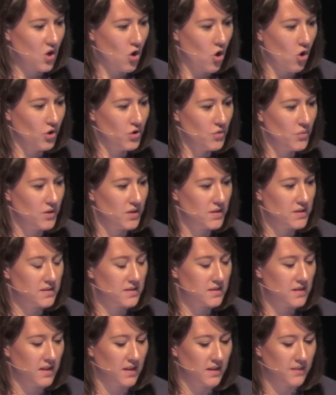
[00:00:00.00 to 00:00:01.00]
Onwards,
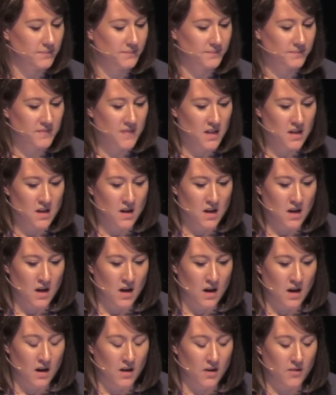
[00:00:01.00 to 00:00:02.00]
team.
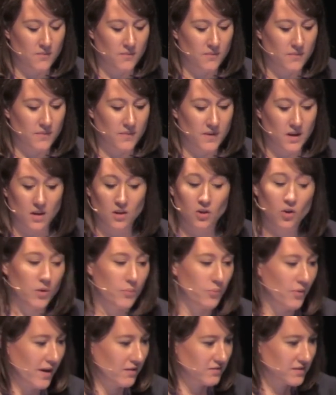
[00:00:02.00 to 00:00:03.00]
A lot of
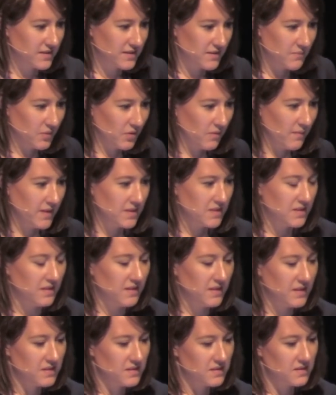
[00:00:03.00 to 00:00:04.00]
browsers implemented
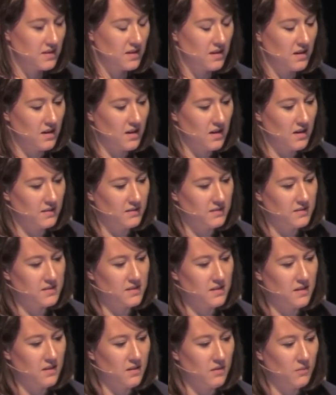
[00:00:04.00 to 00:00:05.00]
this, and
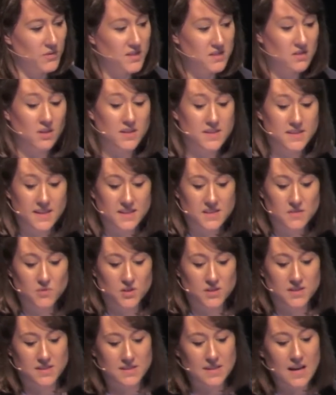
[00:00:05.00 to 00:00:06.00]
we started to get some
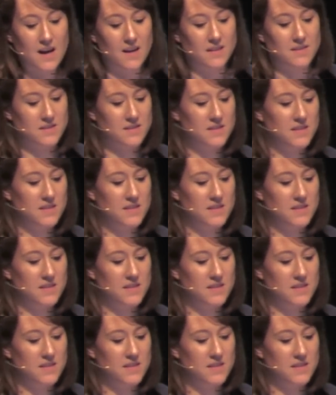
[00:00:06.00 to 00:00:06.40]
good stats.